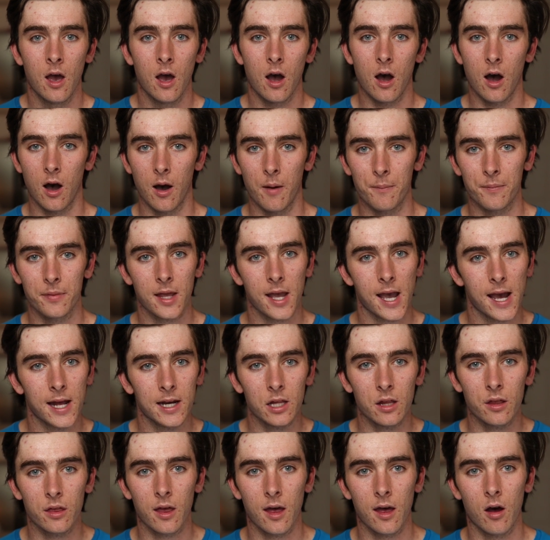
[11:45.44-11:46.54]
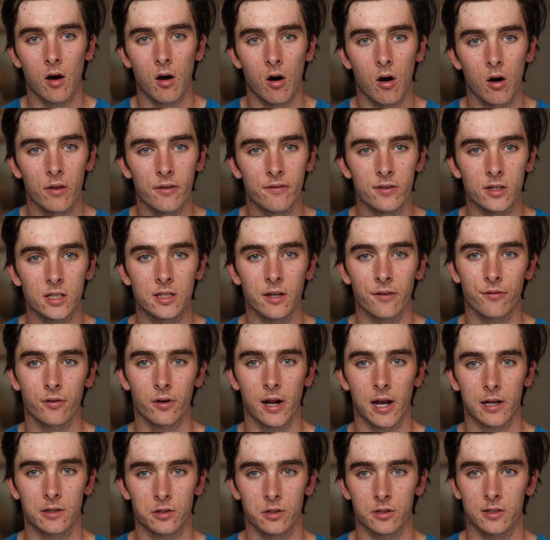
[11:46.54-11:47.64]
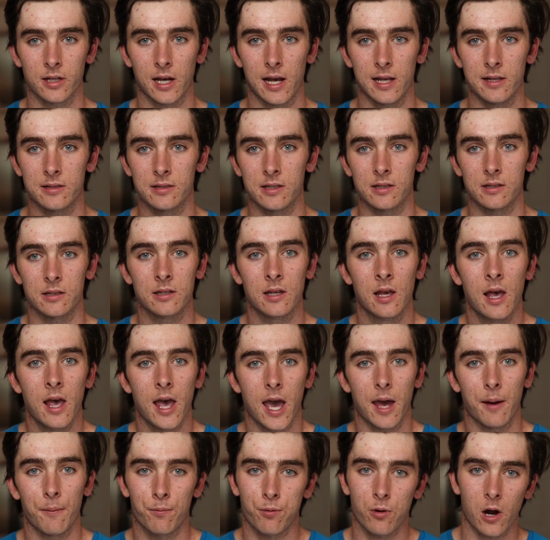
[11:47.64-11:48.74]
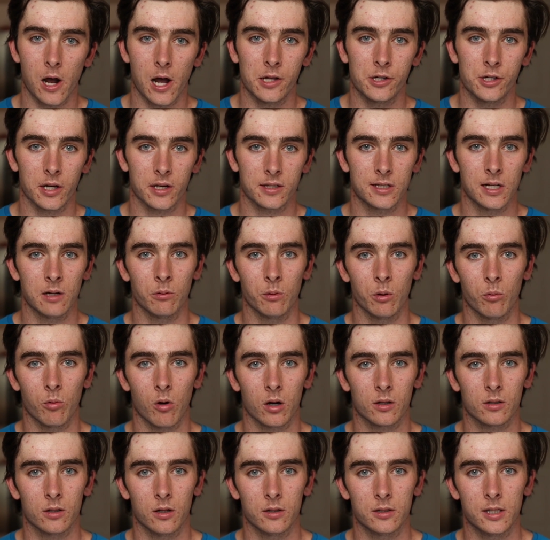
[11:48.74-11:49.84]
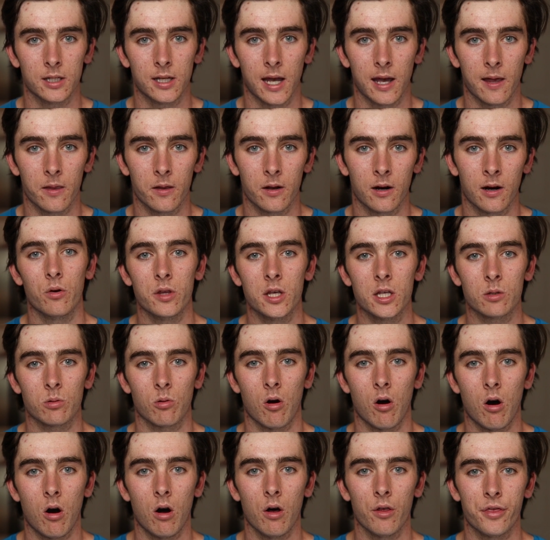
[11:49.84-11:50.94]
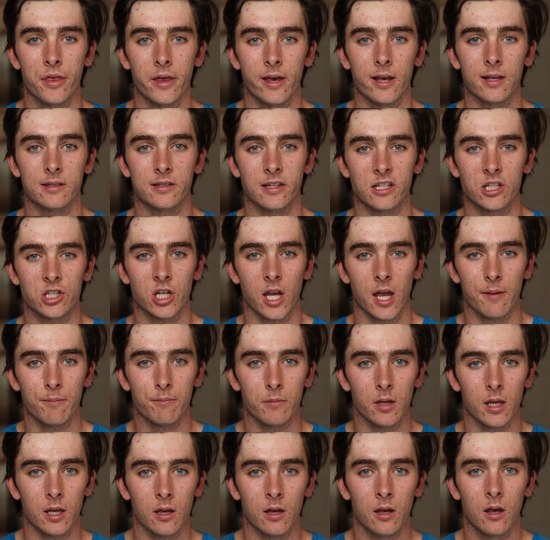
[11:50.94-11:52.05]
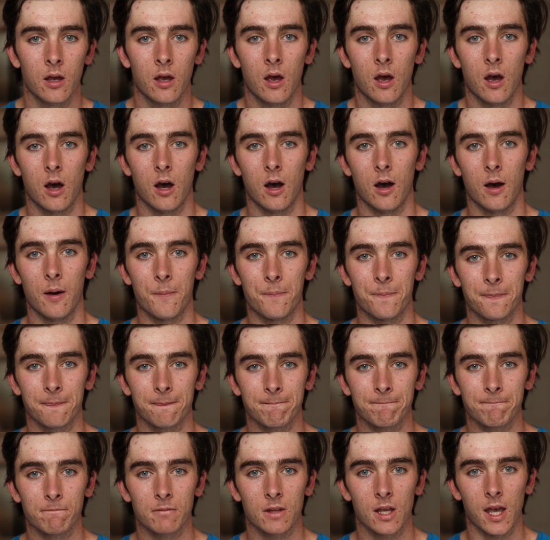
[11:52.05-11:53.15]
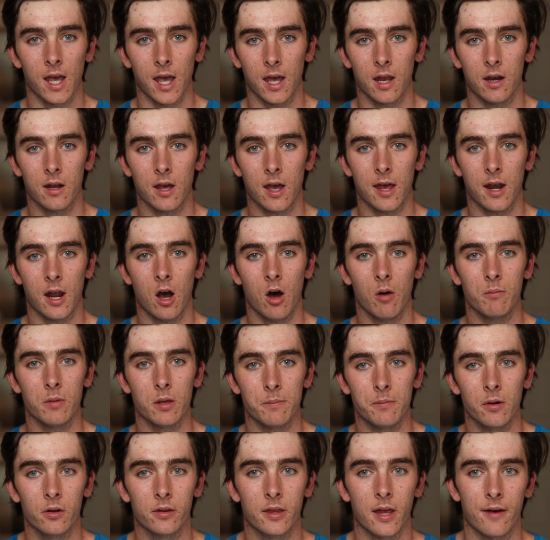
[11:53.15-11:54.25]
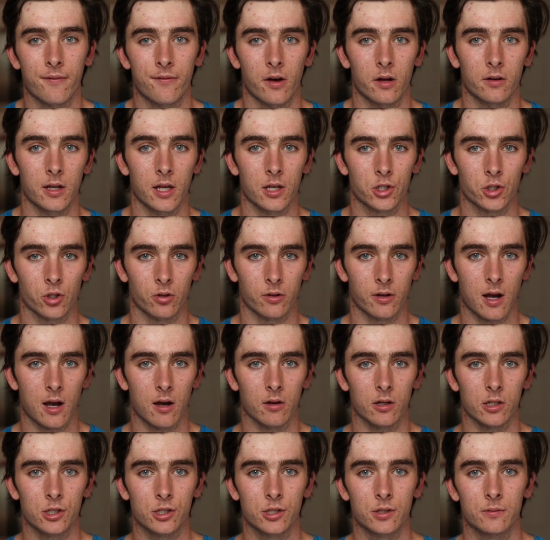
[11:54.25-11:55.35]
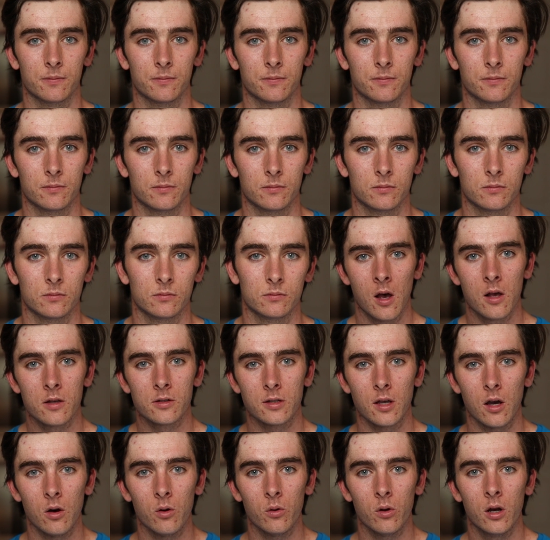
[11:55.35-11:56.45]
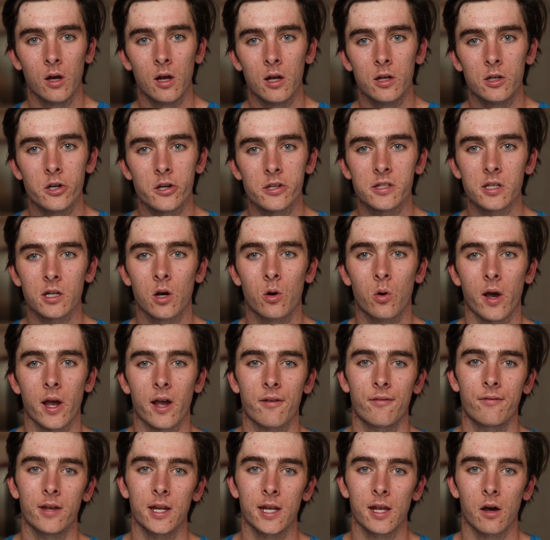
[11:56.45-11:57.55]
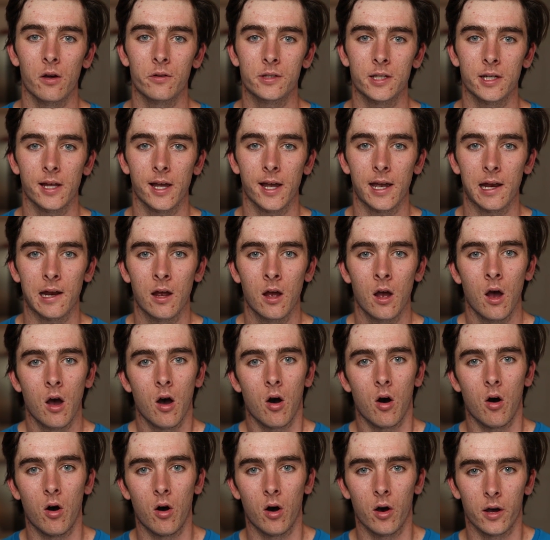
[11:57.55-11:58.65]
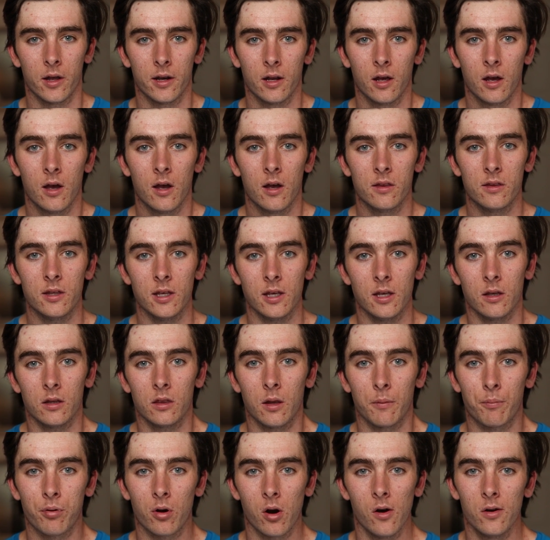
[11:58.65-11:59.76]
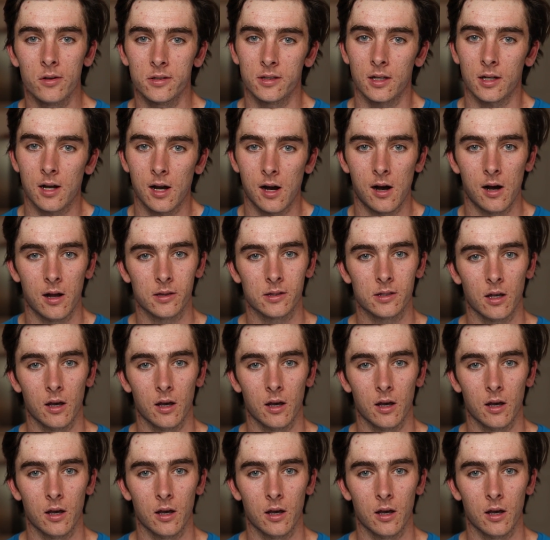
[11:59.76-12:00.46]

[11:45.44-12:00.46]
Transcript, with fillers: um, any, all of these different exercises and projects that we worked on together. These were all things that shaped me um, and, and helped me build that foundational knowledge. So just a quick video today on the, the pros and the cons